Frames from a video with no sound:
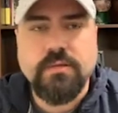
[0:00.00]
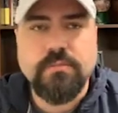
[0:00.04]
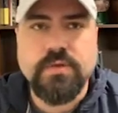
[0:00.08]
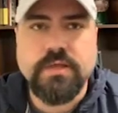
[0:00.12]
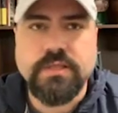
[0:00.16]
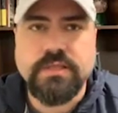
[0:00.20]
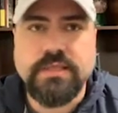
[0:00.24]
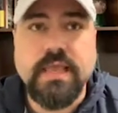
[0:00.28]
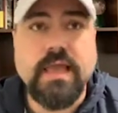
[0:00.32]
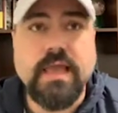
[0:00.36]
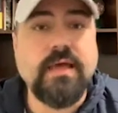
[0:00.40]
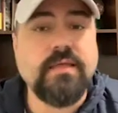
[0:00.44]

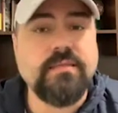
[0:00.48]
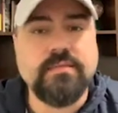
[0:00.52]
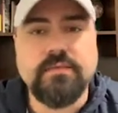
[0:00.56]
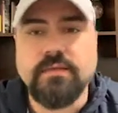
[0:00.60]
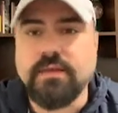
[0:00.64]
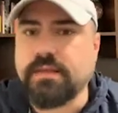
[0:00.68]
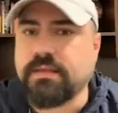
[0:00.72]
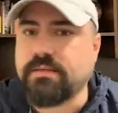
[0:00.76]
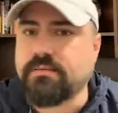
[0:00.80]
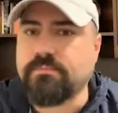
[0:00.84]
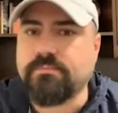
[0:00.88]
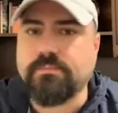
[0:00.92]
But yeah,
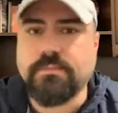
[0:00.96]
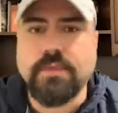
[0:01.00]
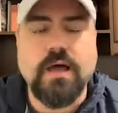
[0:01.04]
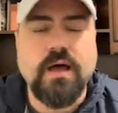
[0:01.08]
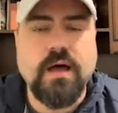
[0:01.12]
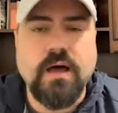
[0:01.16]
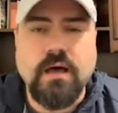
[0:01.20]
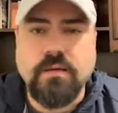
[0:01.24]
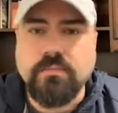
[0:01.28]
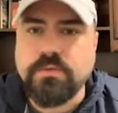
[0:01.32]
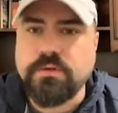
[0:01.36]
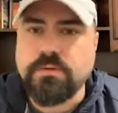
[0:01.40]
like the
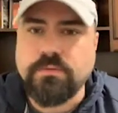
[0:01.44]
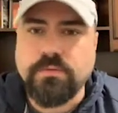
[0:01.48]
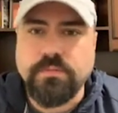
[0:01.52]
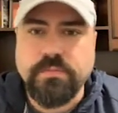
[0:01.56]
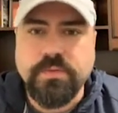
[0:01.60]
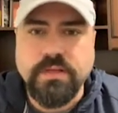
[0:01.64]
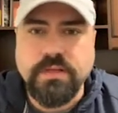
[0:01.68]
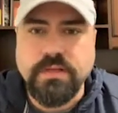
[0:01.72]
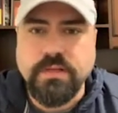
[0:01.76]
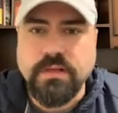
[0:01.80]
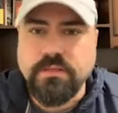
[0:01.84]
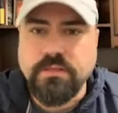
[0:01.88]
omelet
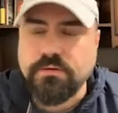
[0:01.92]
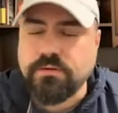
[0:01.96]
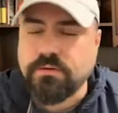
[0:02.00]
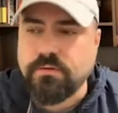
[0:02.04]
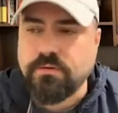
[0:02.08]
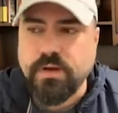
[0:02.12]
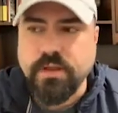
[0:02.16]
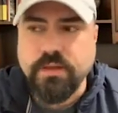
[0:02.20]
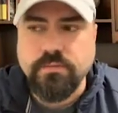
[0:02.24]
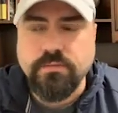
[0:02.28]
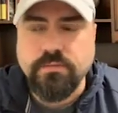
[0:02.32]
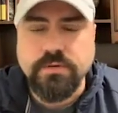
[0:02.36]
would be another
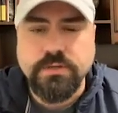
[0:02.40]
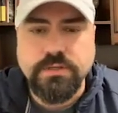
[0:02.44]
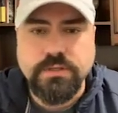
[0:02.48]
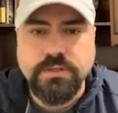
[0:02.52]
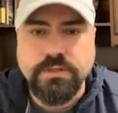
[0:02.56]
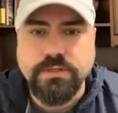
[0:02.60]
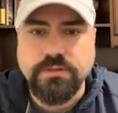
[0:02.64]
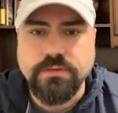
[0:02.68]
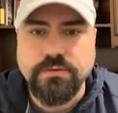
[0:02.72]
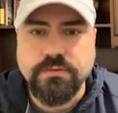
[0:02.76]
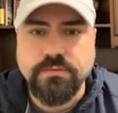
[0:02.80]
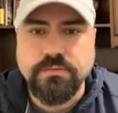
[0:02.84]
great one to
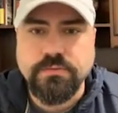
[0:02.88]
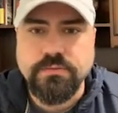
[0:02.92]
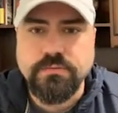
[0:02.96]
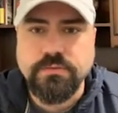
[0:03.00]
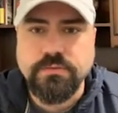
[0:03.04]
do